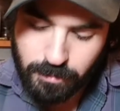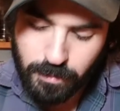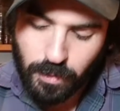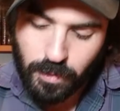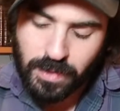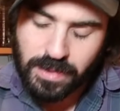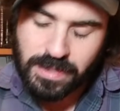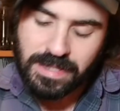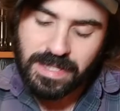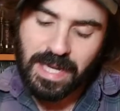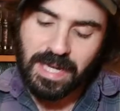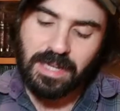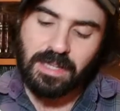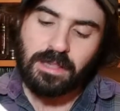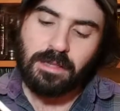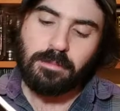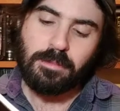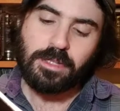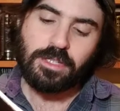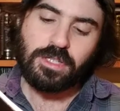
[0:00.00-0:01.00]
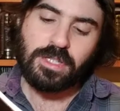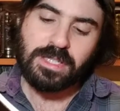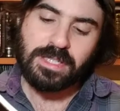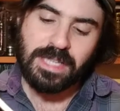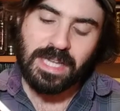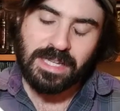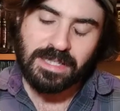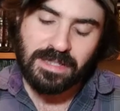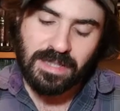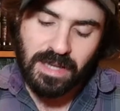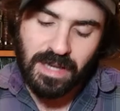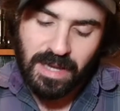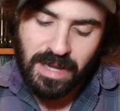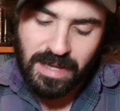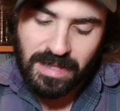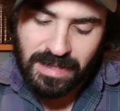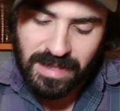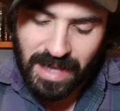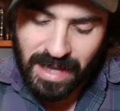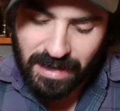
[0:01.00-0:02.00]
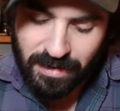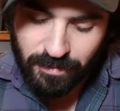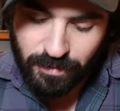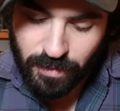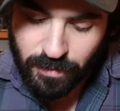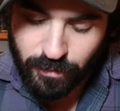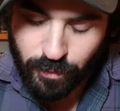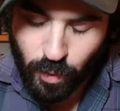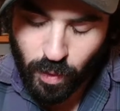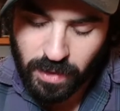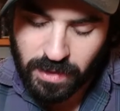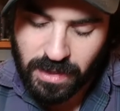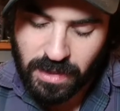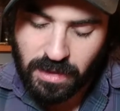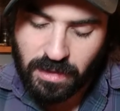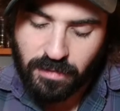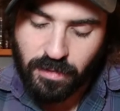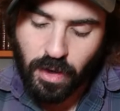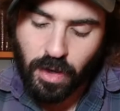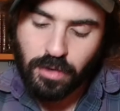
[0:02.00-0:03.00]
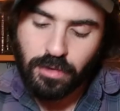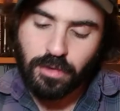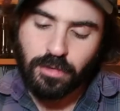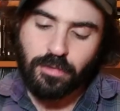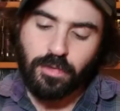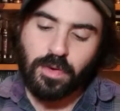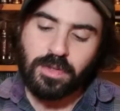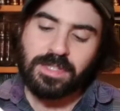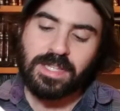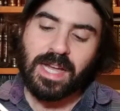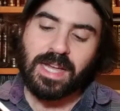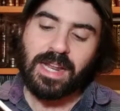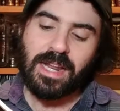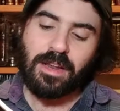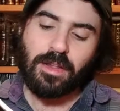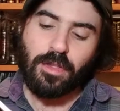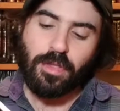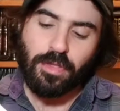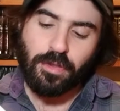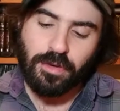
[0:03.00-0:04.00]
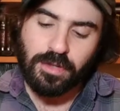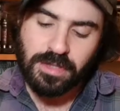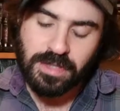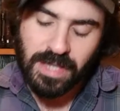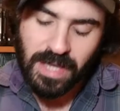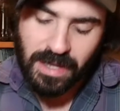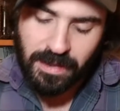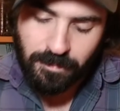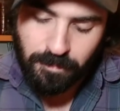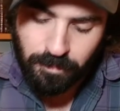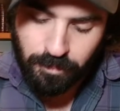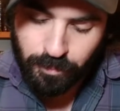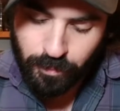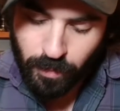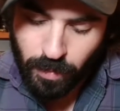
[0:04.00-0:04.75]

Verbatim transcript: But one second, the Mishnah says that if the 14th of Adar falls out on a Thursday,